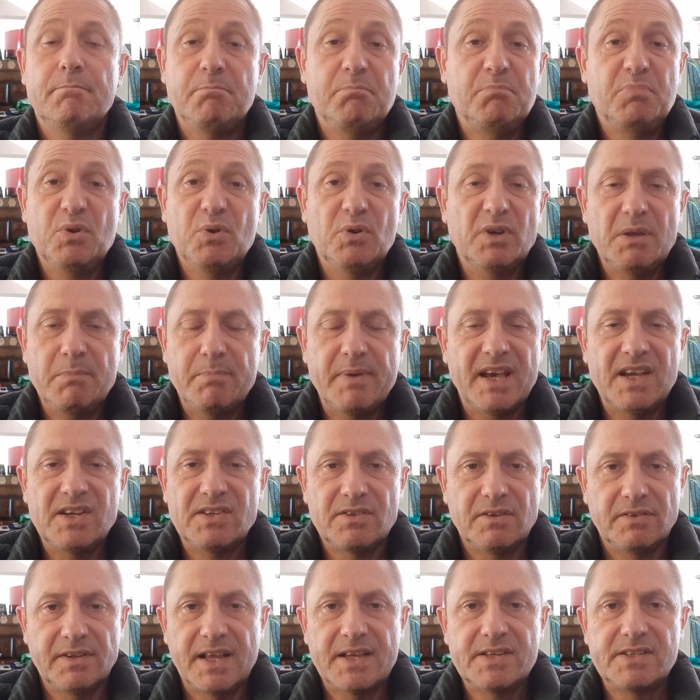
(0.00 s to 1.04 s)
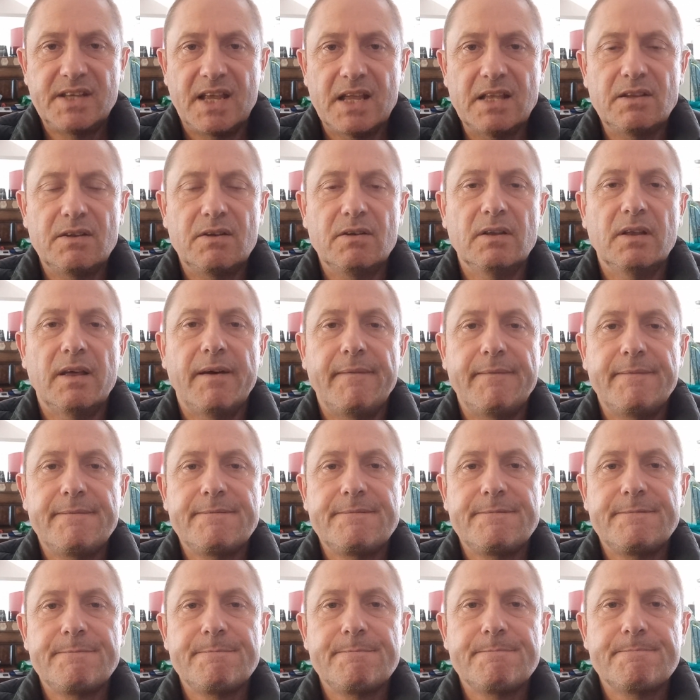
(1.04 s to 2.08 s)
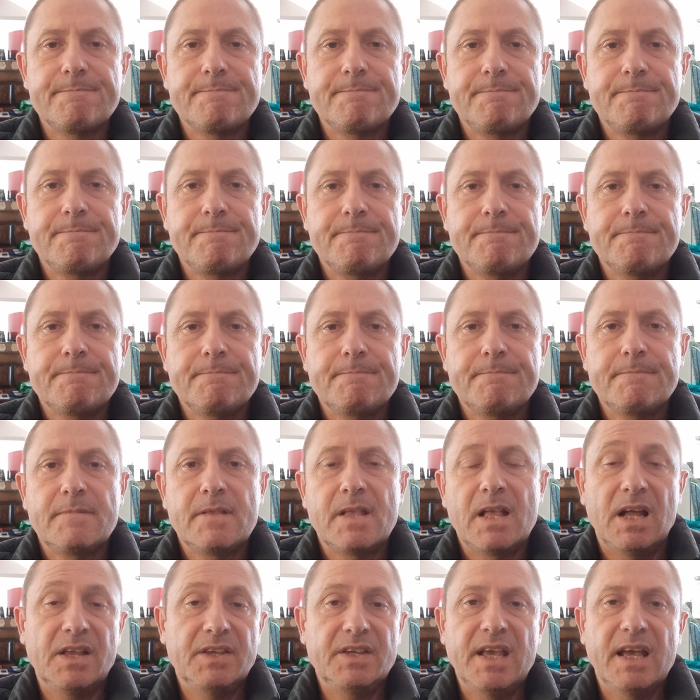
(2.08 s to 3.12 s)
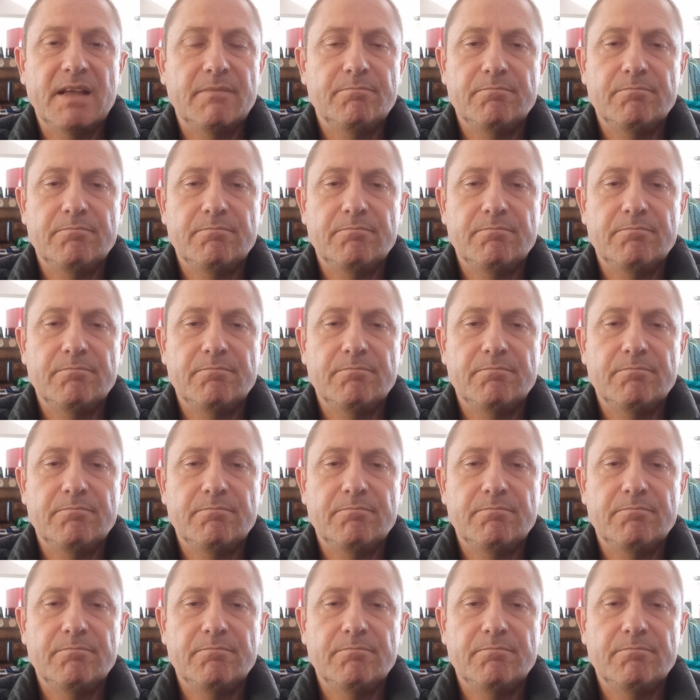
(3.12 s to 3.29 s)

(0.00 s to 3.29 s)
purely based on their skin colour. And yet,